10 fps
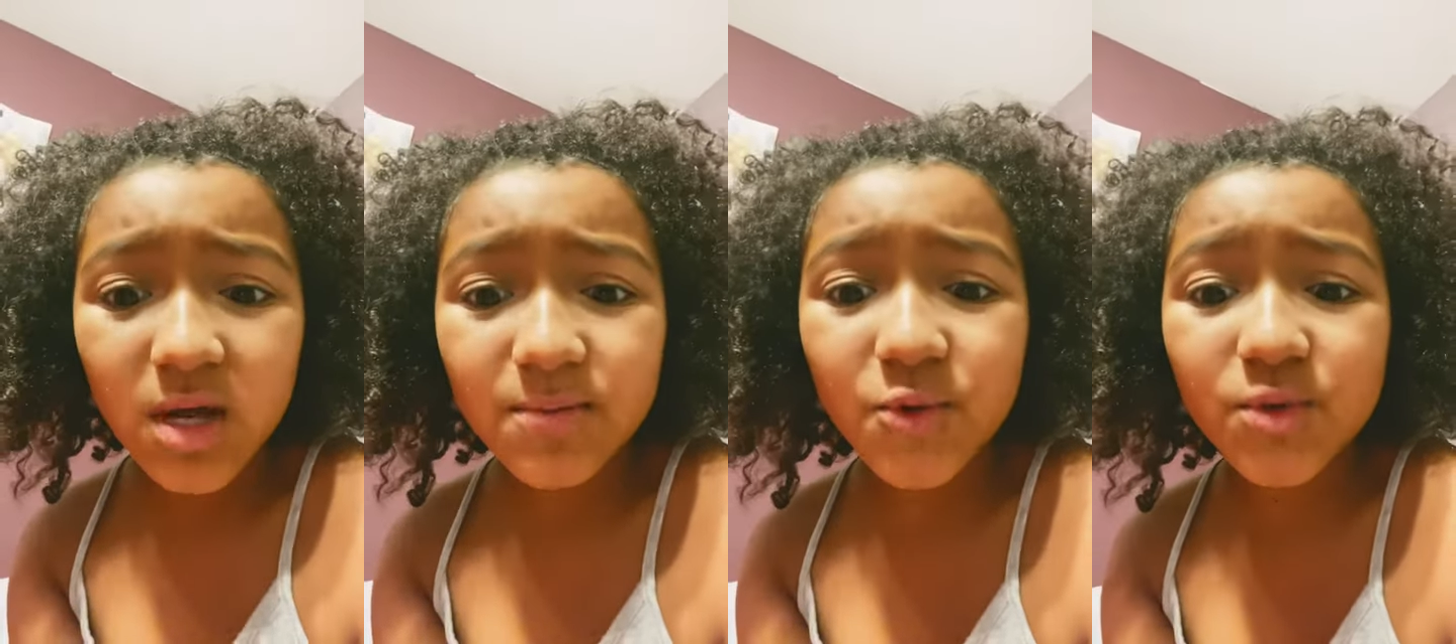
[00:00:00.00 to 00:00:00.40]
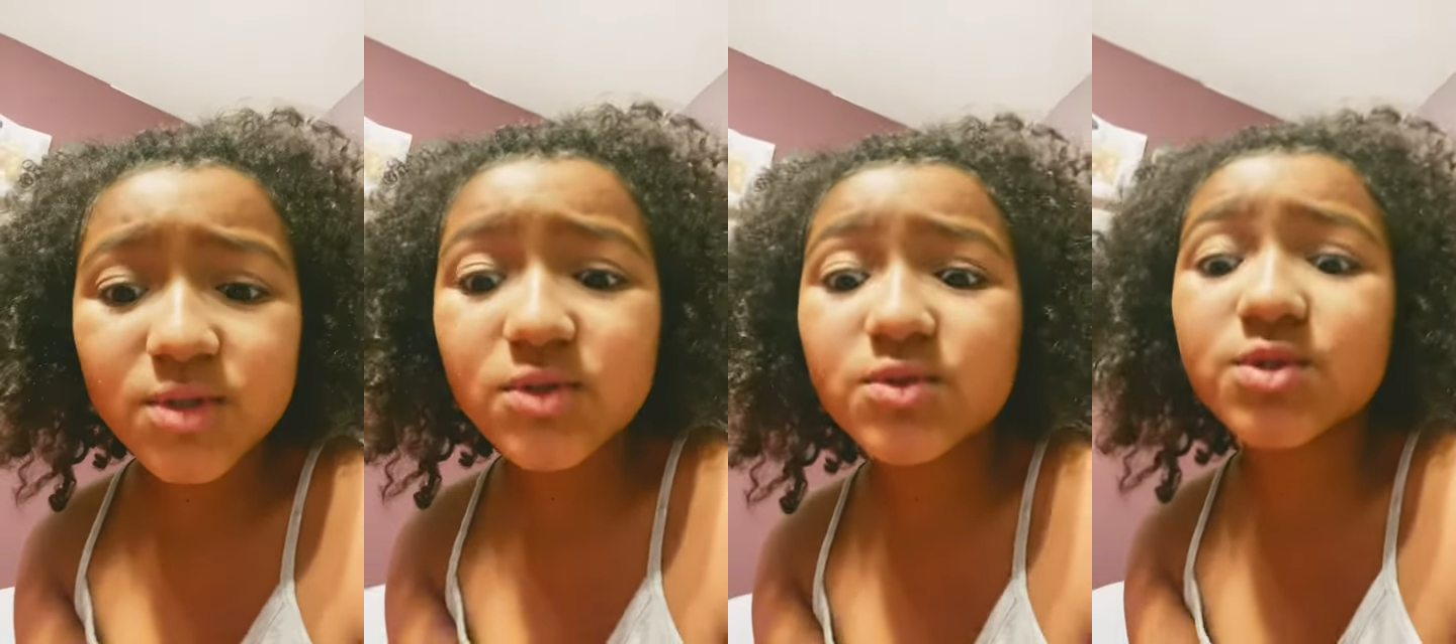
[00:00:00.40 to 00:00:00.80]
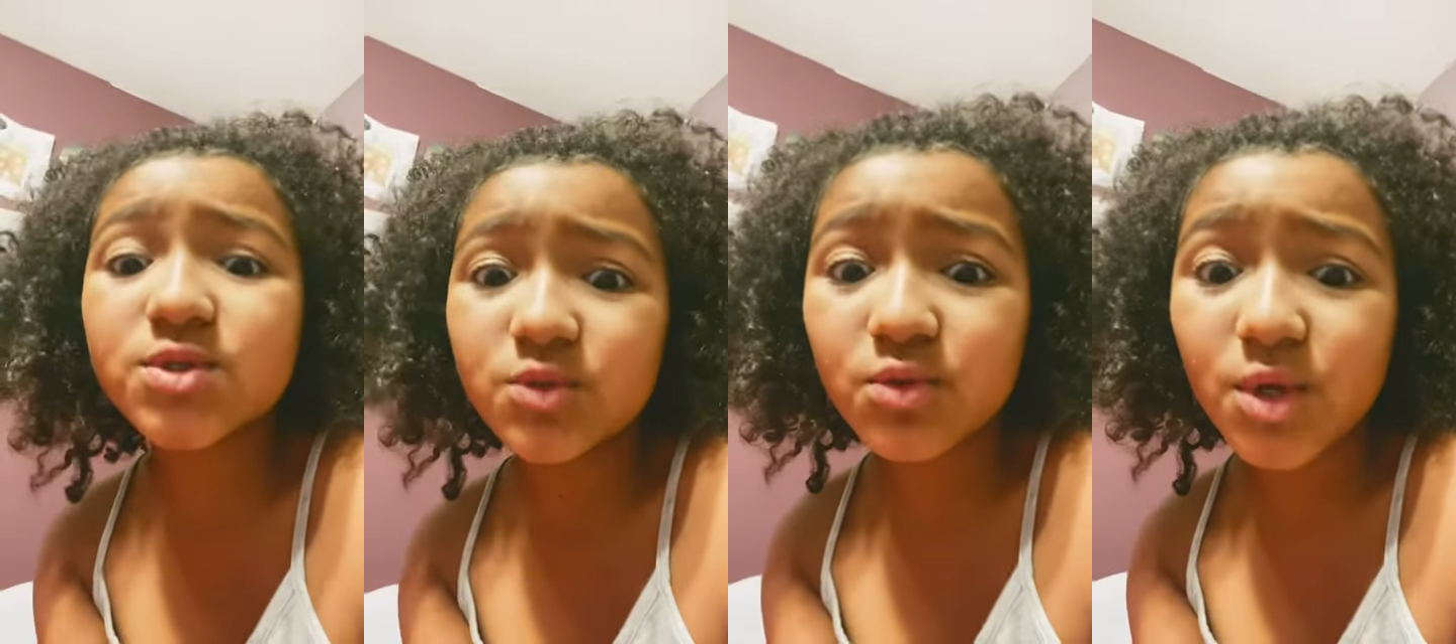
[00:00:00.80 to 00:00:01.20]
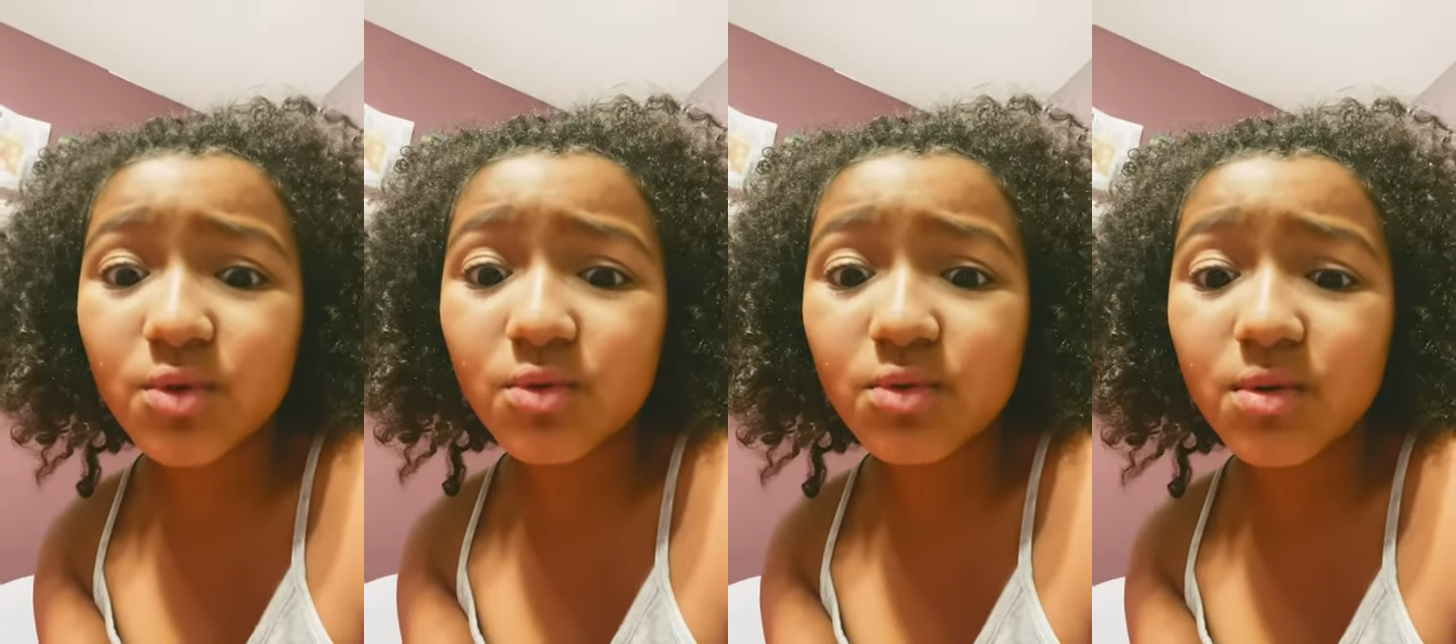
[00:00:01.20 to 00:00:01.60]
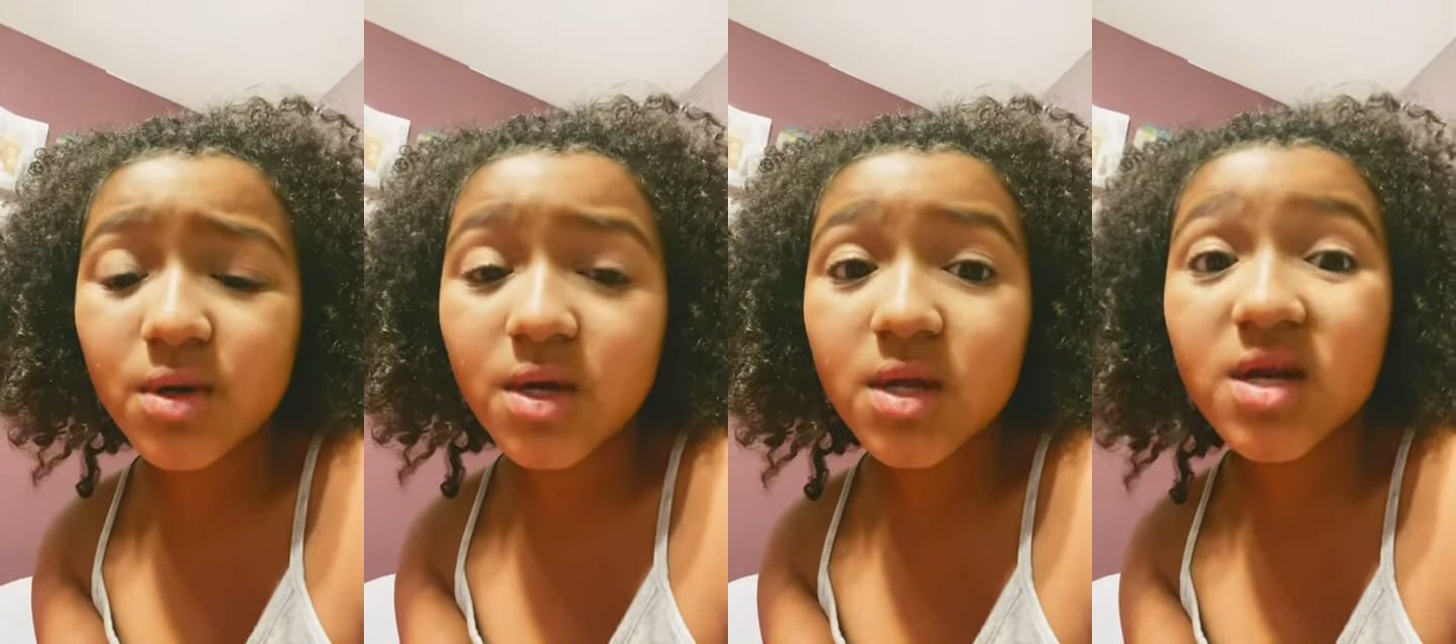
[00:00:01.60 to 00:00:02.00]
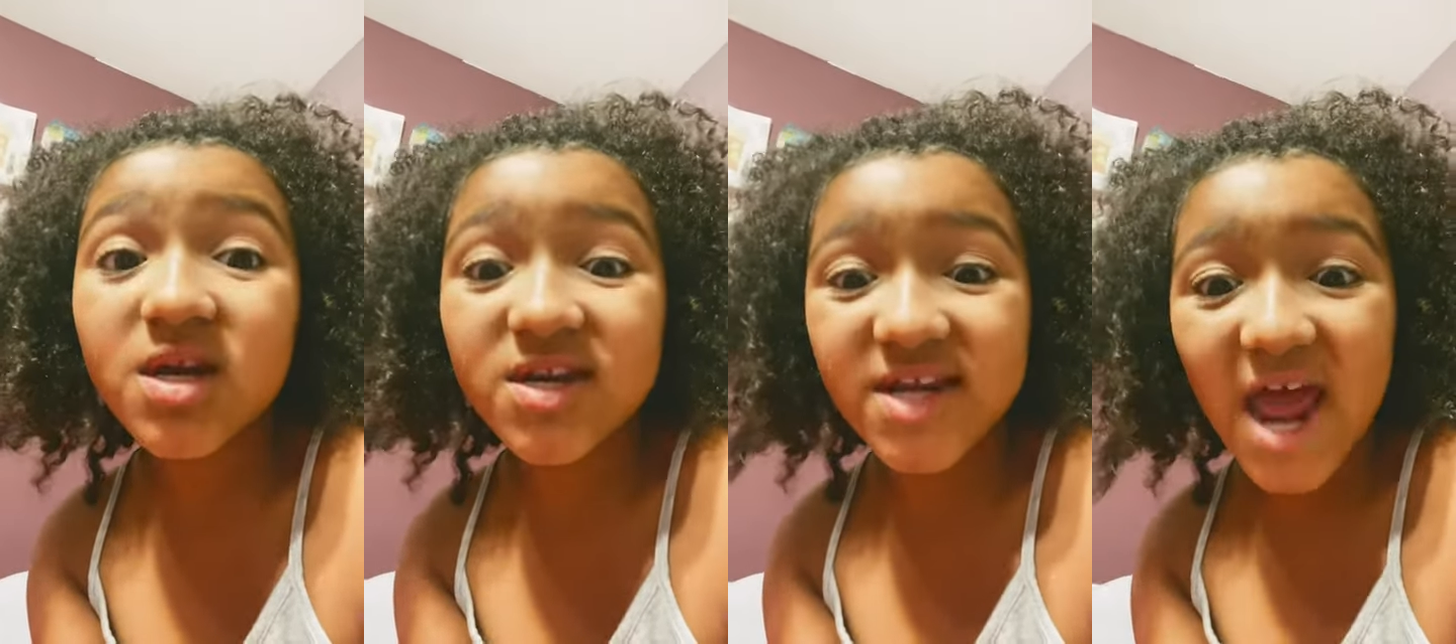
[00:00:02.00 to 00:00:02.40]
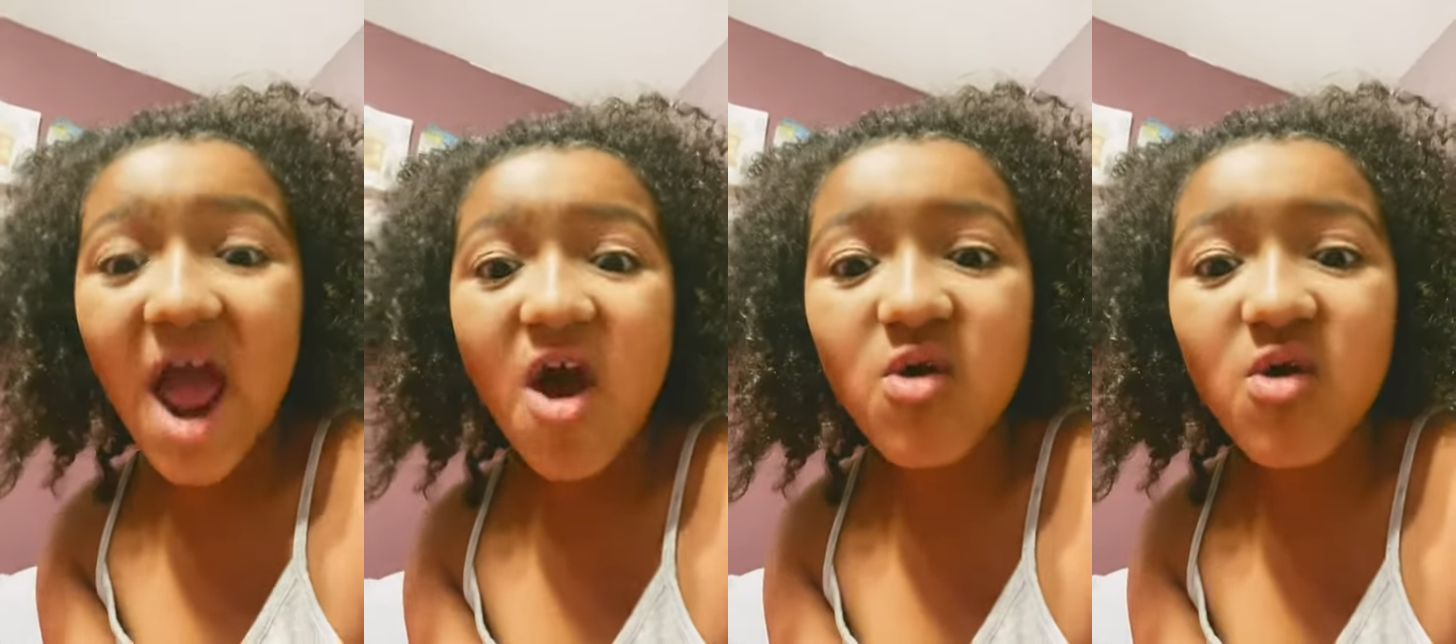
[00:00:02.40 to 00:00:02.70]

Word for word: I'm going to sue you down.